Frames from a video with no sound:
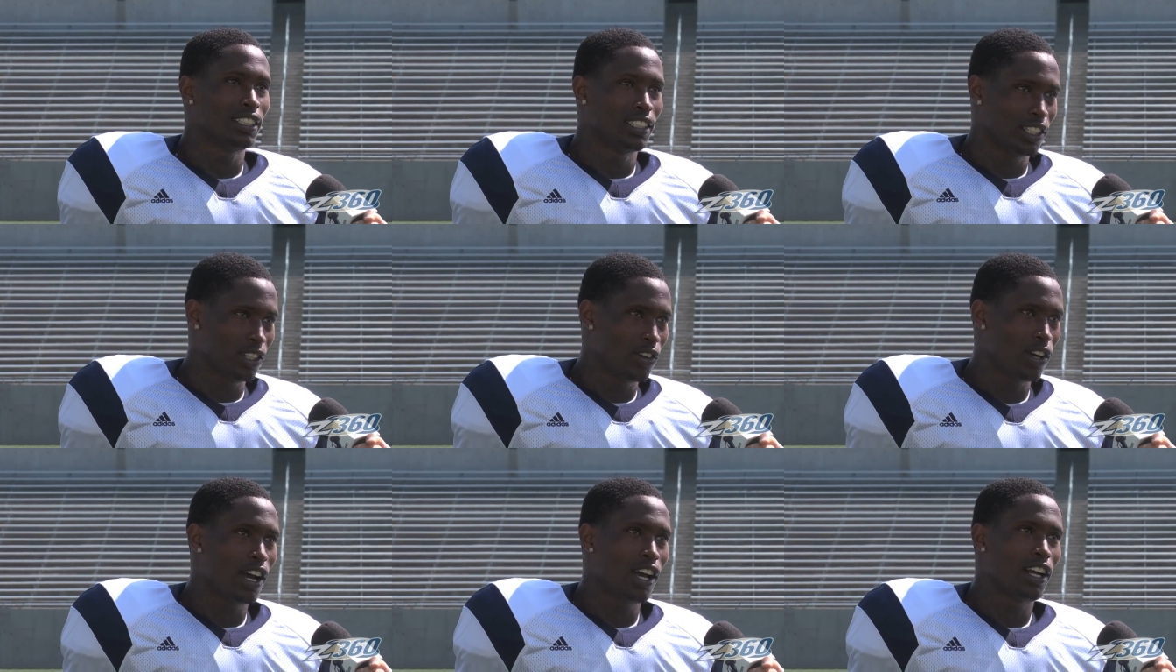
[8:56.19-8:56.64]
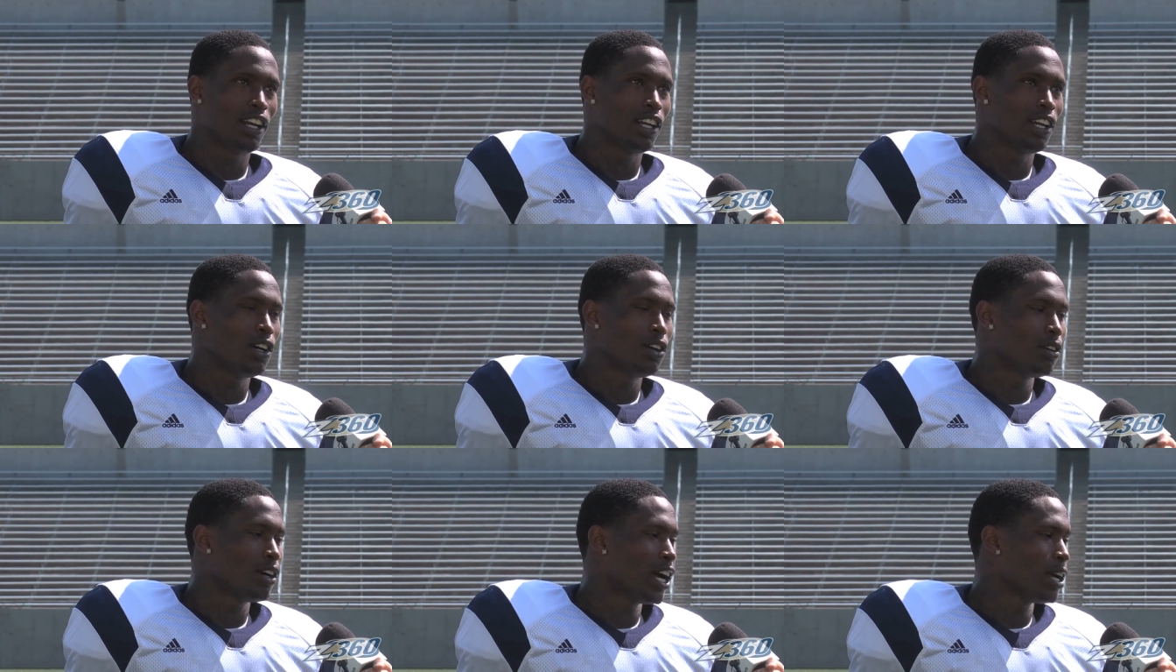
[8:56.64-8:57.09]
crowd
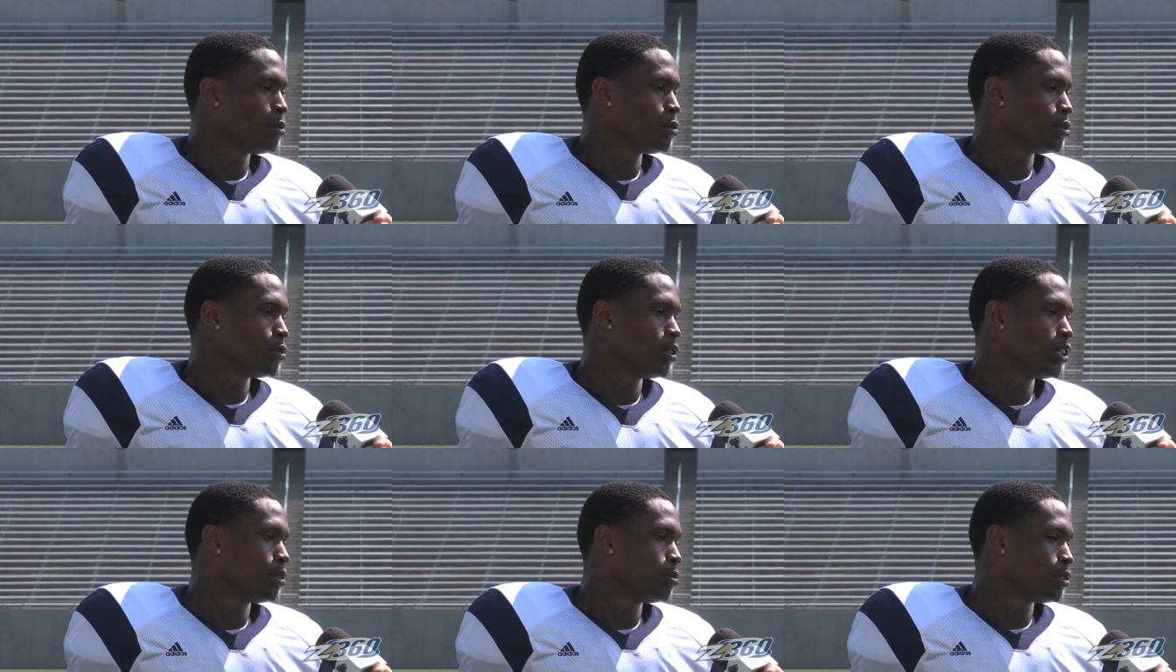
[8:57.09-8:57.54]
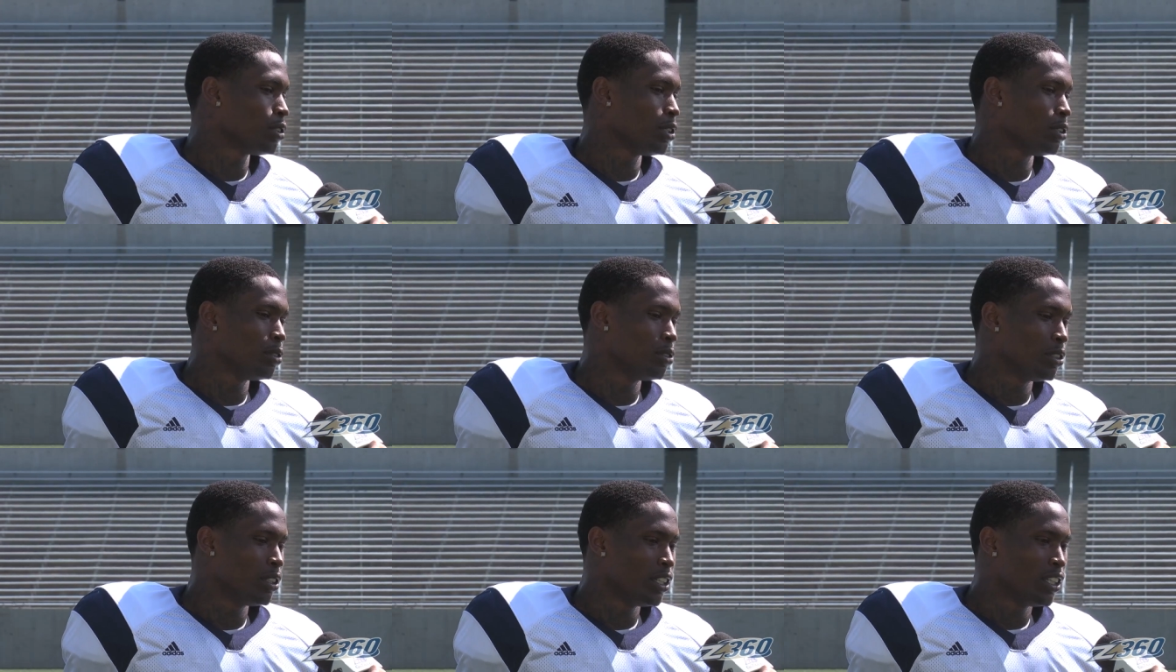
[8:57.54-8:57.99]
alone hypes you up.
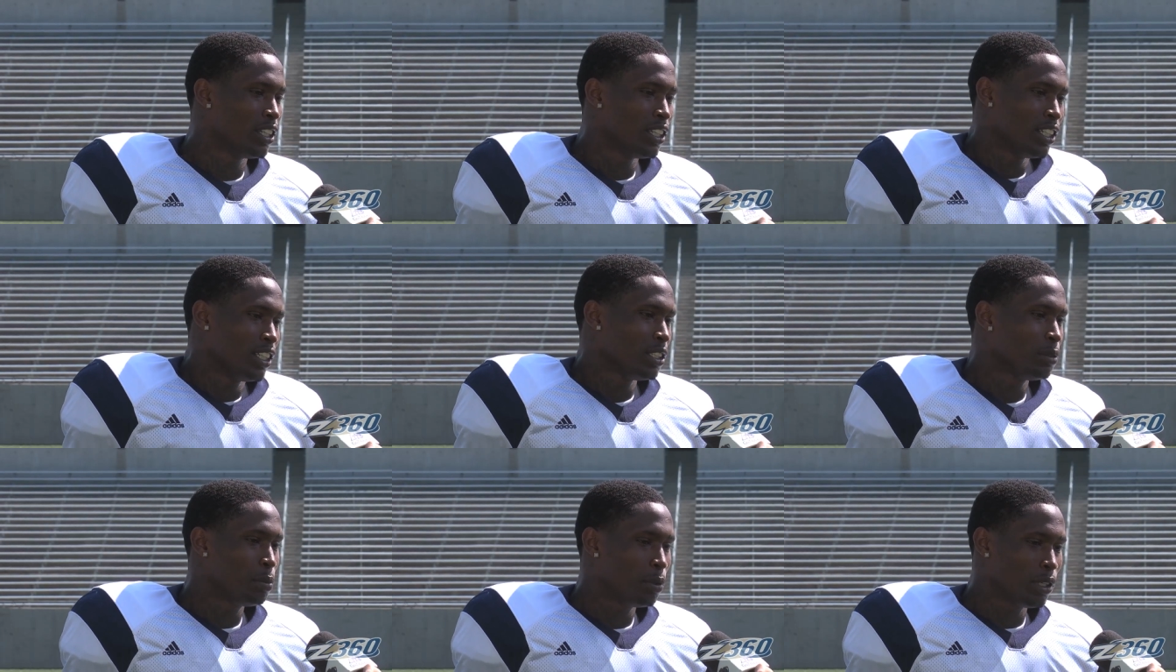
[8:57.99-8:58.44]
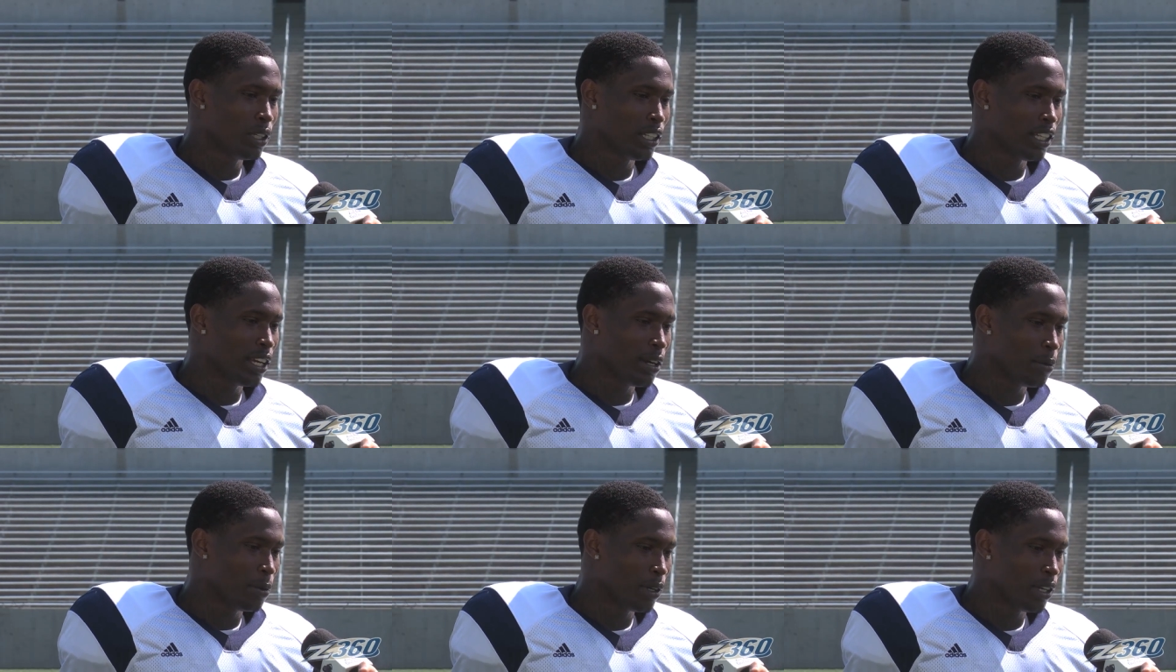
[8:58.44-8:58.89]
So just put it
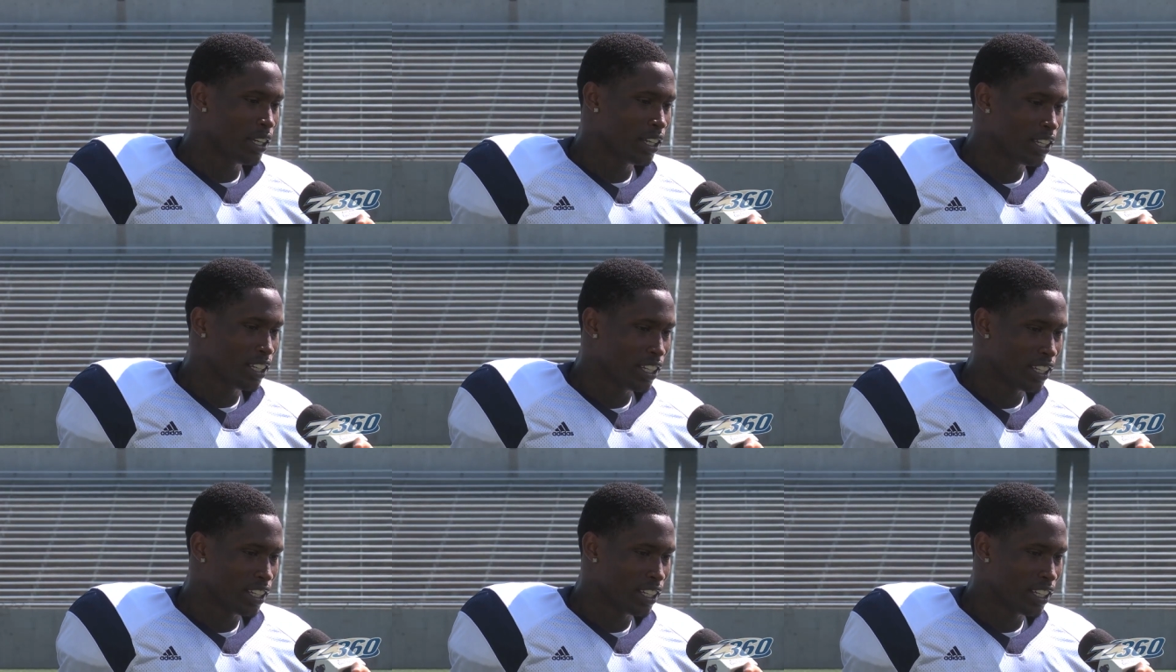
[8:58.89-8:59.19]
that way.